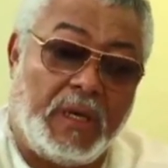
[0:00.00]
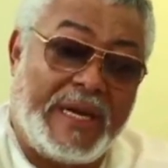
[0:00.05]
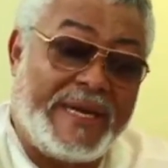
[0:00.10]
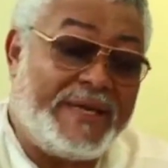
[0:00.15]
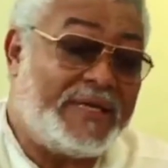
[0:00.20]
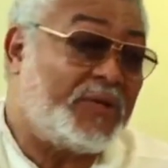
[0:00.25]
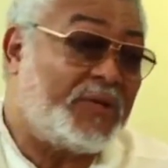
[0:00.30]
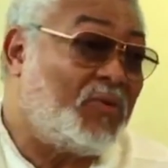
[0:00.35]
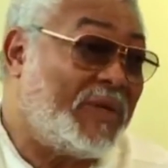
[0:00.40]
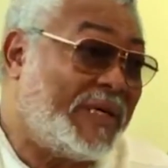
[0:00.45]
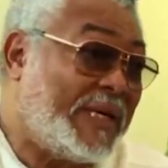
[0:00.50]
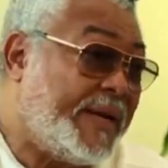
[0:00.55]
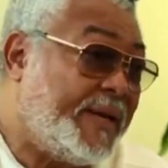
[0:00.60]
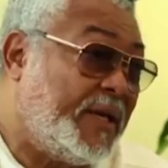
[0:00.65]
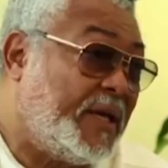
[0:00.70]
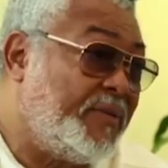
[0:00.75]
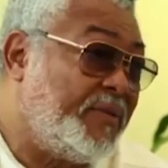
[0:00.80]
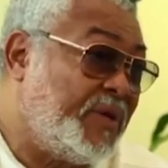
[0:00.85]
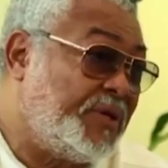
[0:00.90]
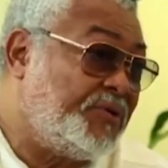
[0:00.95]
Later, when I
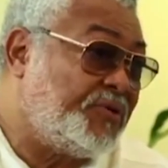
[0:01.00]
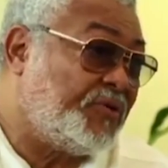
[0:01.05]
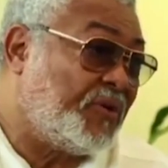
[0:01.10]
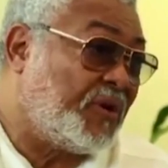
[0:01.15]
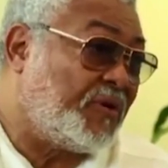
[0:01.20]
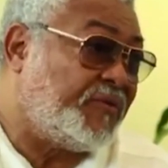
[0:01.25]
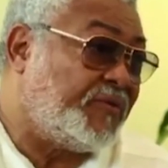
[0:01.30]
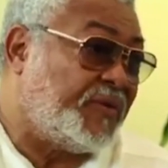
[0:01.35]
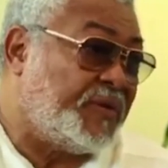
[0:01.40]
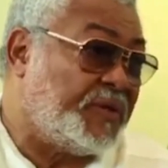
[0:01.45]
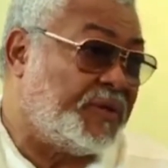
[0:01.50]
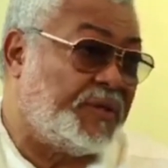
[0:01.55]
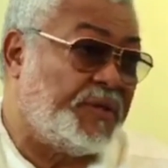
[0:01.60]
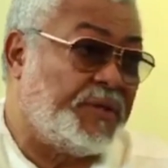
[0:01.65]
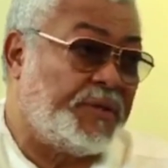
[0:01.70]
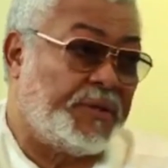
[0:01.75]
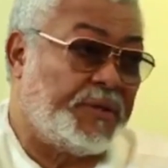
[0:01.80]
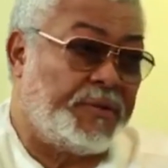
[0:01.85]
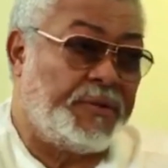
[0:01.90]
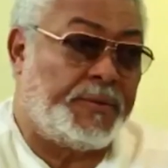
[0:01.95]
came into office,
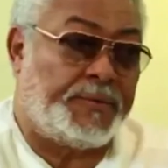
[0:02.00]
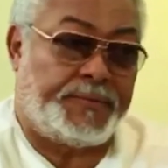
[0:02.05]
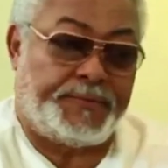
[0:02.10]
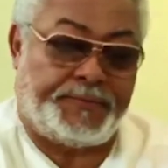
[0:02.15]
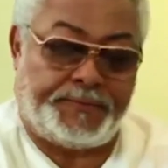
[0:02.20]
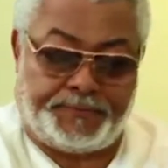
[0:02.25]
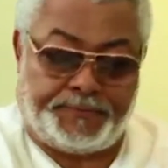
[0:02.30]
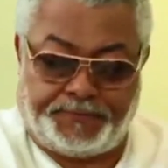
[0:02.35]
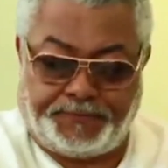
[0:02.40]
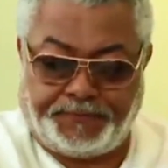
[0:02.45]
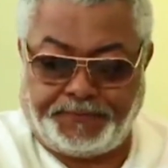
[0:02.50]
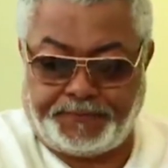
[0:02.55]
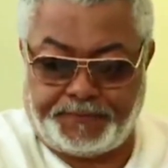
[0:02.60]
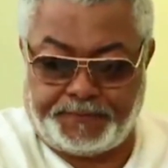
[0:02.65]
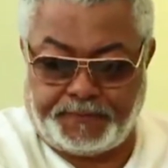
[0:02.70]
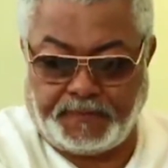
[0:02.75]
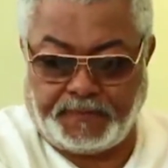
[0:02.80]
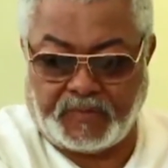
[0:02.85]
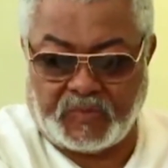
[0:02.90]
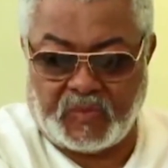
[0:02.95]
you know,
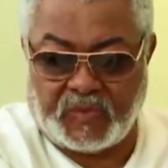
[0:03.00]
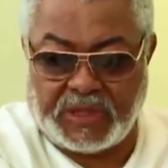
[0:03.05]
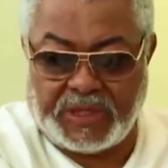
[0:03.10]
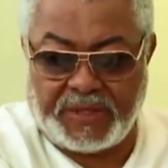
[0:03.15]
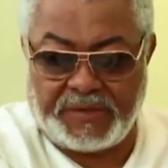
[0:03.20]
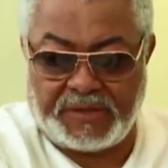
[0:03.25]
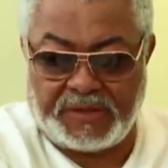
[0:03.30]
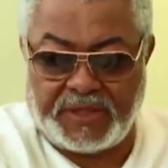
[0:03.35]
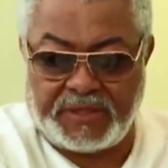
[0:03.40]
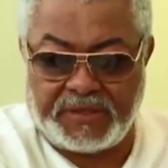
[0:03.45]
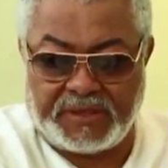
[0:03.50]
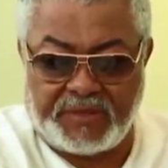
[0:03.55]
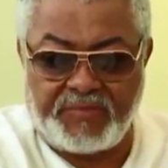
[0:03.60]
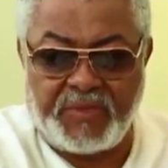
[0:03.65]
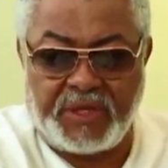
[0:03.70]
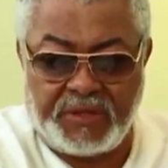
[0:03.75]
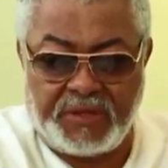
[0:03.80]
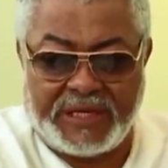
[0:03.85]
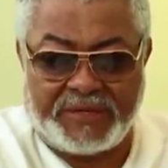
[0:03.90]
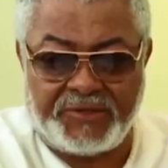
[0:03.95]
I said
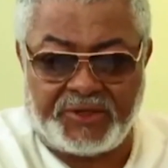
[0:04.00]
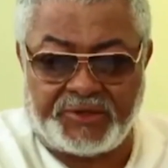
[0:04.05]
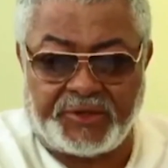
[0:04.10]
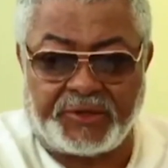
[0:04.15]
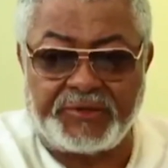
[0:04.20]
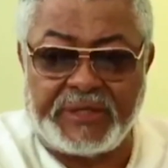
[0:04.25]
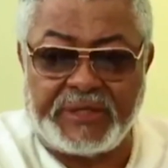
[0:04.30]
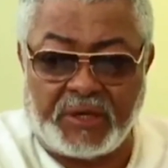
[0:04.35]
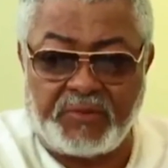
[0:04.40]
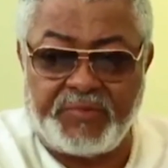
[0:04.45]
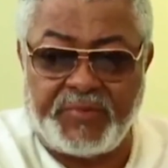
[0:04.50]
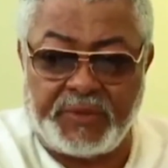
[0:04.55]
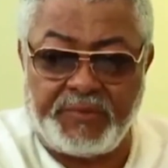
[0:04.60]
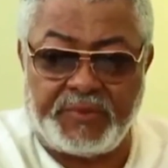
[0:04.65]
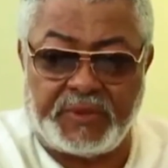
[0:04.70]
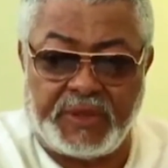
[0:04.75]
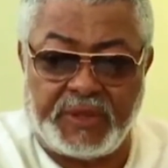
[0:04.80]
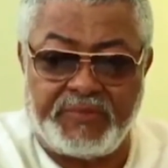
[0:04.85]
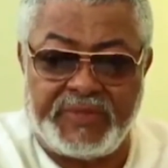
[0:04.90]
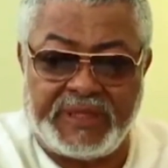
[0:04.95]
something that shocked our
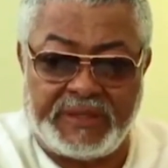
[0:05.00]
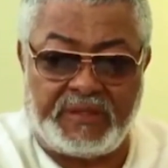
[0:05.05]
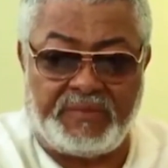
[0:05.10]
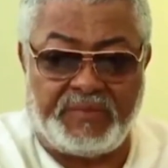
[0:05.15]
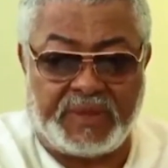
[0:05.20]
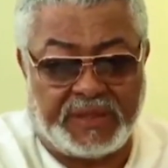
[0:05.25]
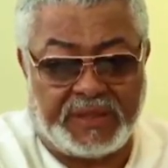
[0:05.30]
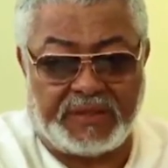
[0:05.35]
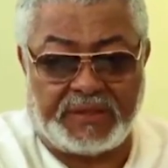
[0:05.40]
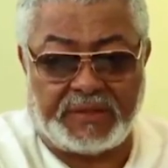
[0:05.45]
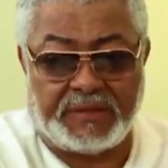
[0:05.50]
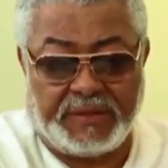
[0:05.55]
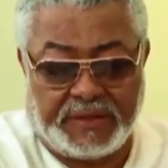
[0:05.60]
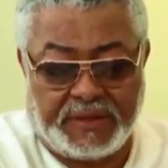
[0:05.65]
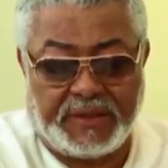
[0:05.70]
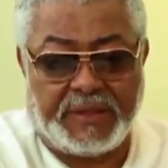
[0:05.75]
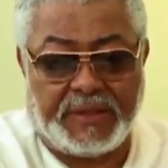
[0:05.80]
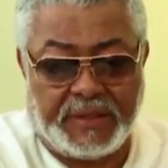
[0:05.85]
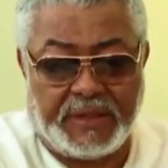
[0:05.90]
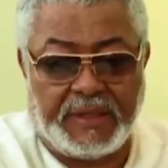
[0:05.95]
people a bit, but
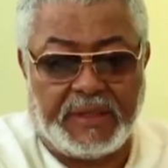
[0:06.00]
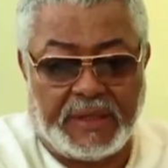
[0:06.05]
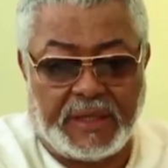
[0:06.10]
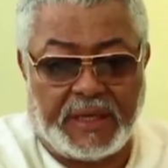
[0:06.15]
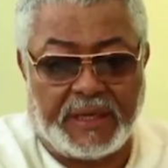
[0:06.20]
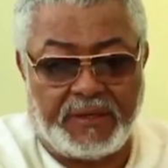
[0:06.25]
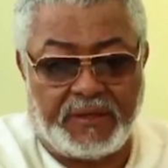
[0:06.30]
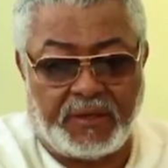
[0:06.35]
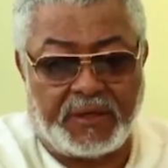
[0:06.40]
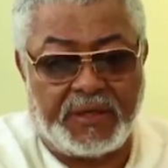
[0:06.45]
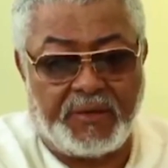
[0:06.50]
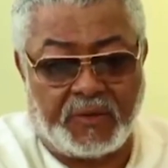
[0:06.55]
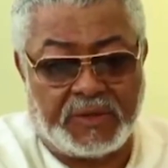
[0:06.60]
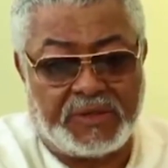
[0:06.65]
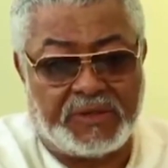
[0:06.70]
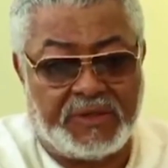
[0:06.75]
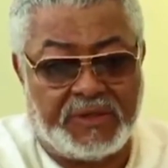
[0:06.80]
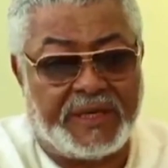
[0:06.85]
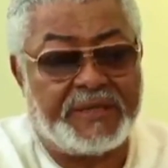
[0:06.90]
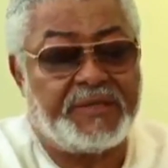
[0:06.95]
I thought it
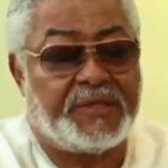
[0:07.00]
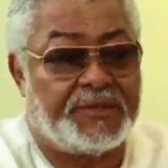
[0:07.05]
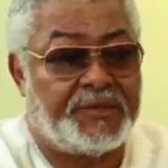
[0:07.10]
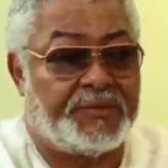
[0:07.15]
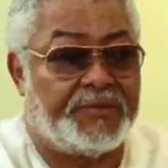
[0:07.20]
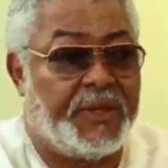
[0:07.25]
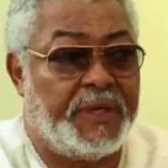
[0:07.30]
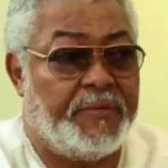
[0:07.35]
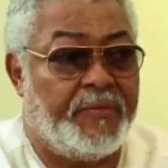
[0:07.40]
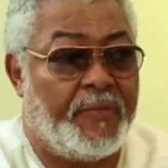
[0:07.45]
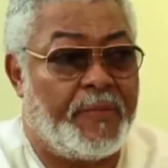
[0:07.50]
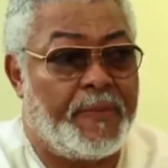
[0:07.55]
was necessary